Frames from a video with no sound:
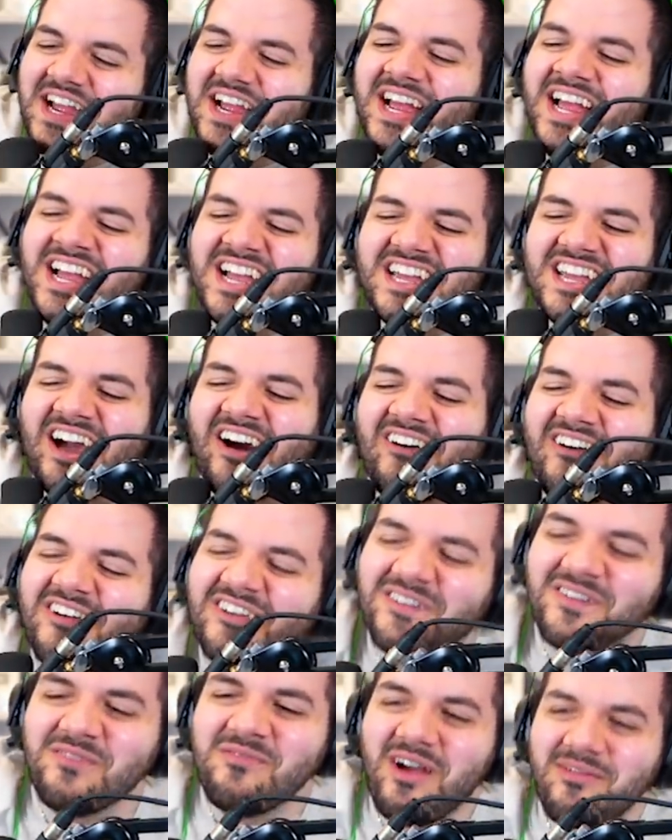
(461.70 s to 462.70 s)
Yo,
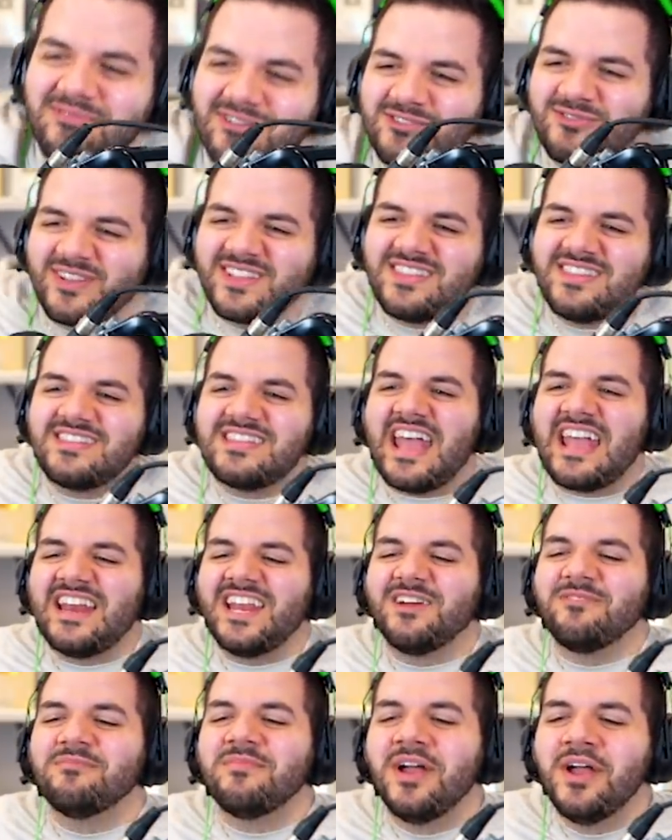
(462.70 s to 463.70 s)
who remembers when
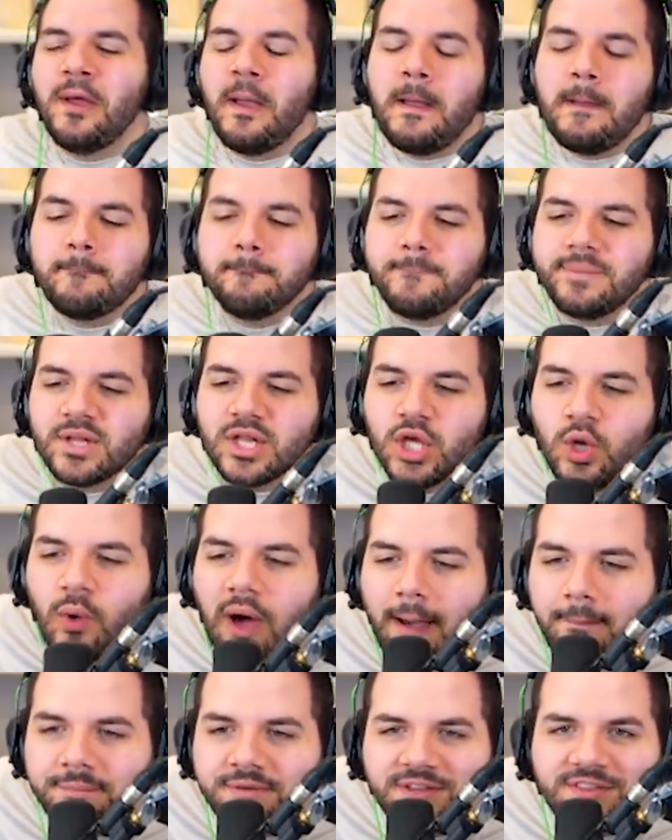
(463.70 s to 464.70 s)
Stadium blew
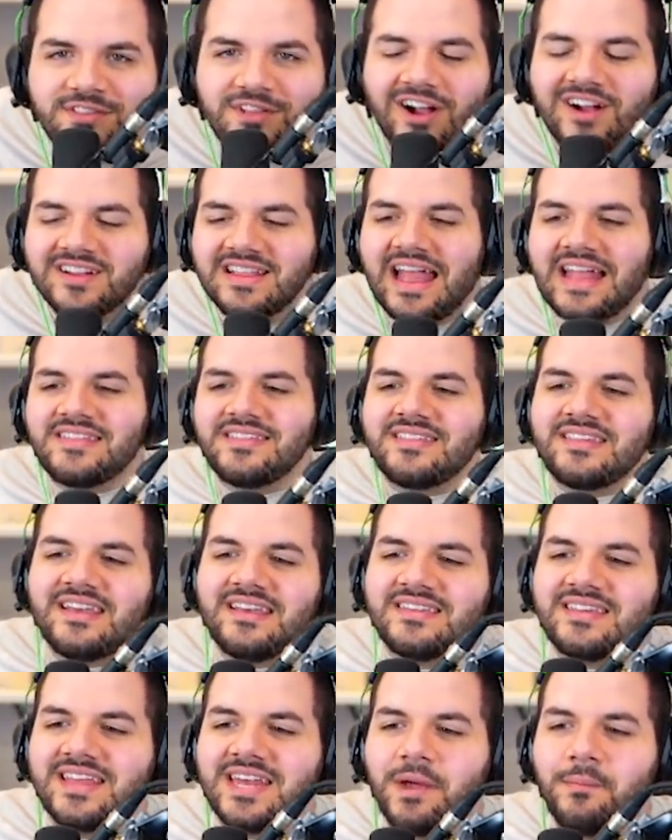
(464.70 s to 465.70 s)
up to start that
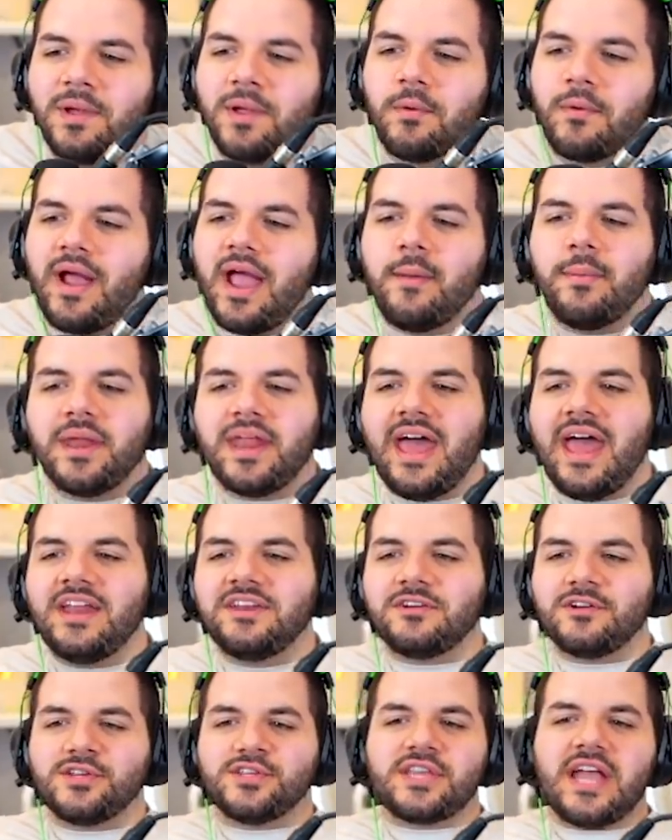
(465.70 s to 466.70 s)
season and we were able to
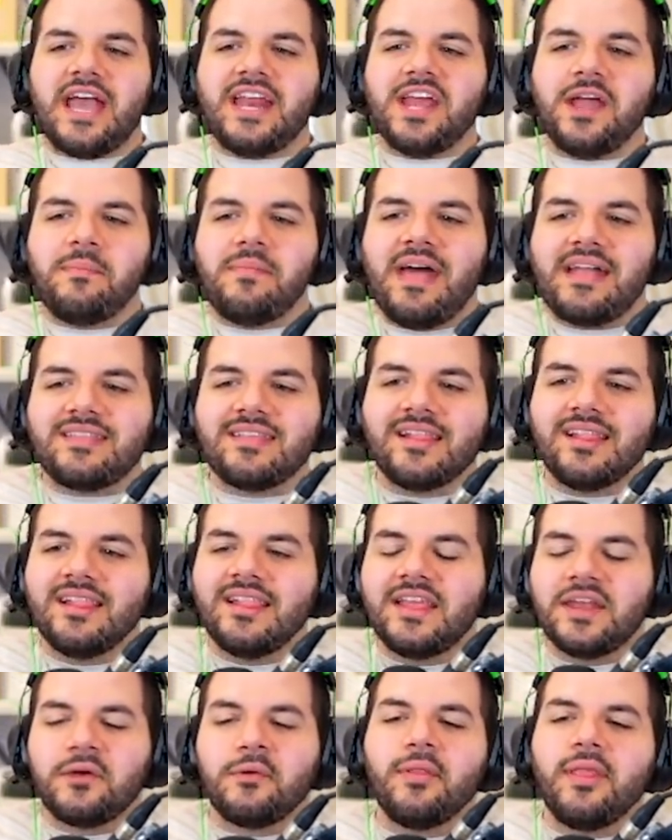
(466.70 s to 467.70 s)
enter Stadium? That's
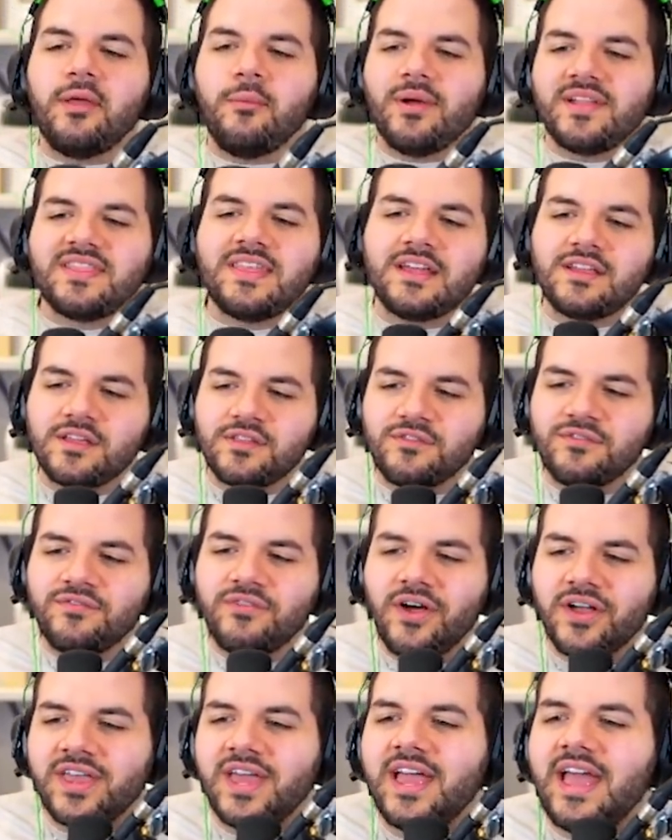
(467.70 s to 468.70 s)
literally what they just
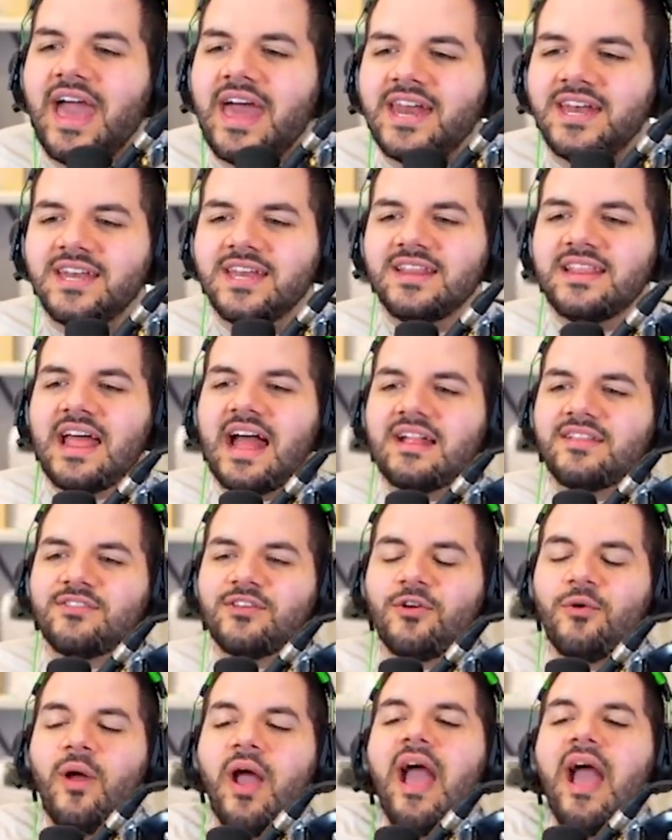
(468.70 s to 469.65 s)
fucking edited that to.